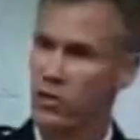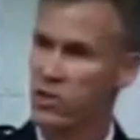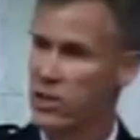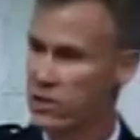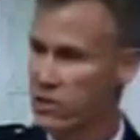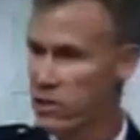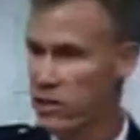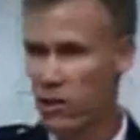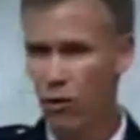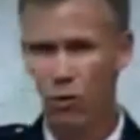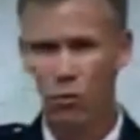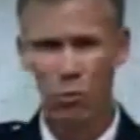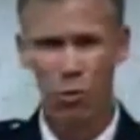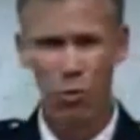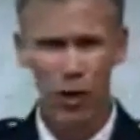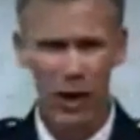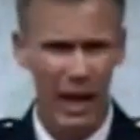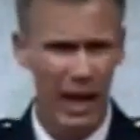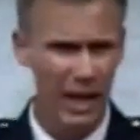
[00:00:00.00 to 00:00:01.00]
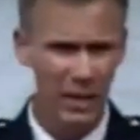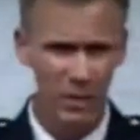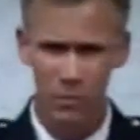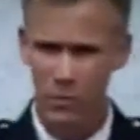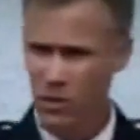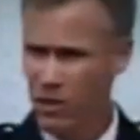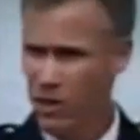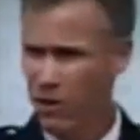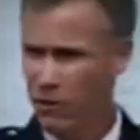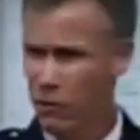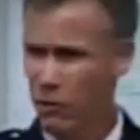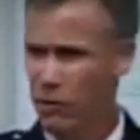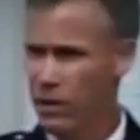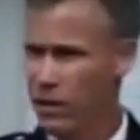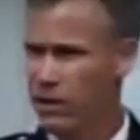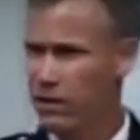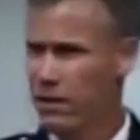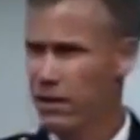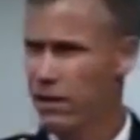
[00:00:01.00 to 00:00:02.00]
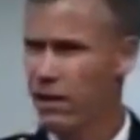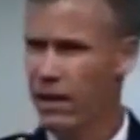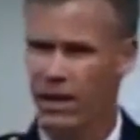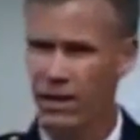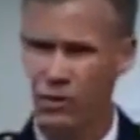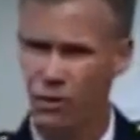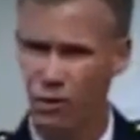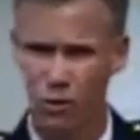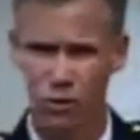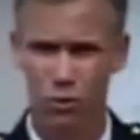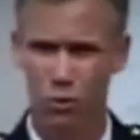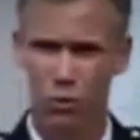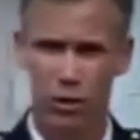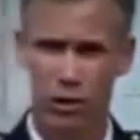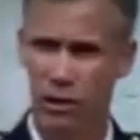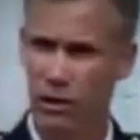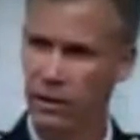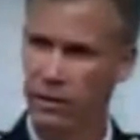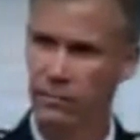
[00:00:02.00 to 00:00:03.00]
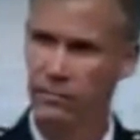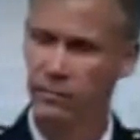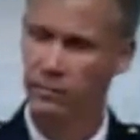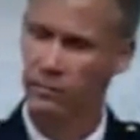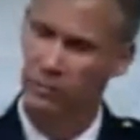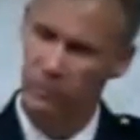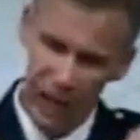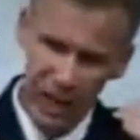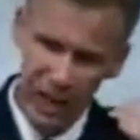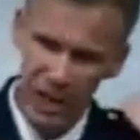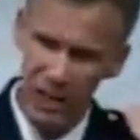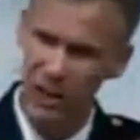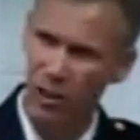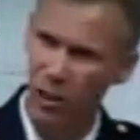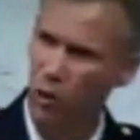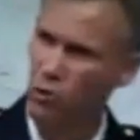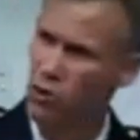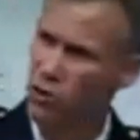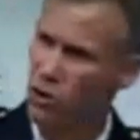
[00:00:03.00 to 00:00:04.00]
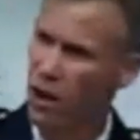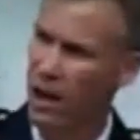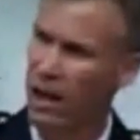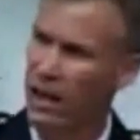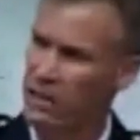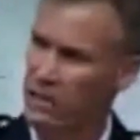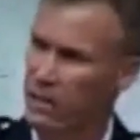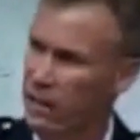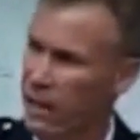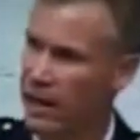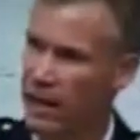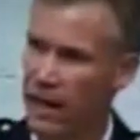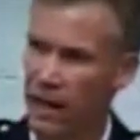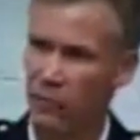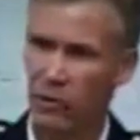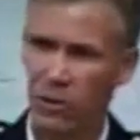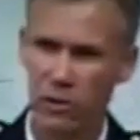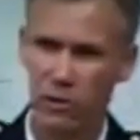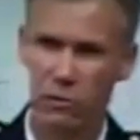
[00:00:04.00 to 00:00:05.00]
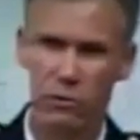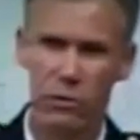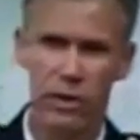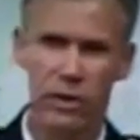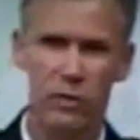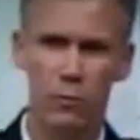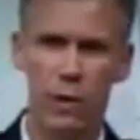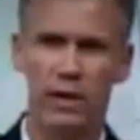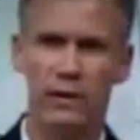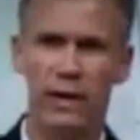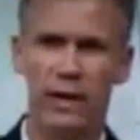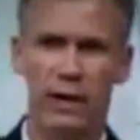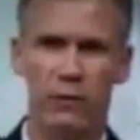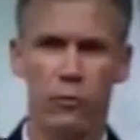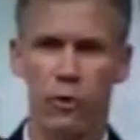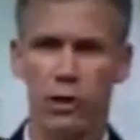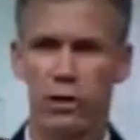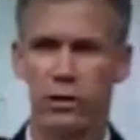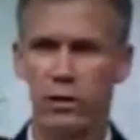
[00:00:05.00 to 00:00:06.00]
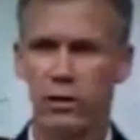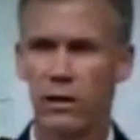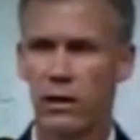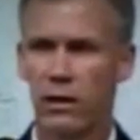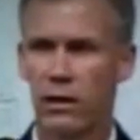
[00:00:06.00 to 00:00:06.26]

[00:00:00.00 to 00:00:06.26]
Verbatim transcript: a sixteen-year-old boy hangs himself with an electrical cord. How do you close your eyes at night after you do that? You make that run.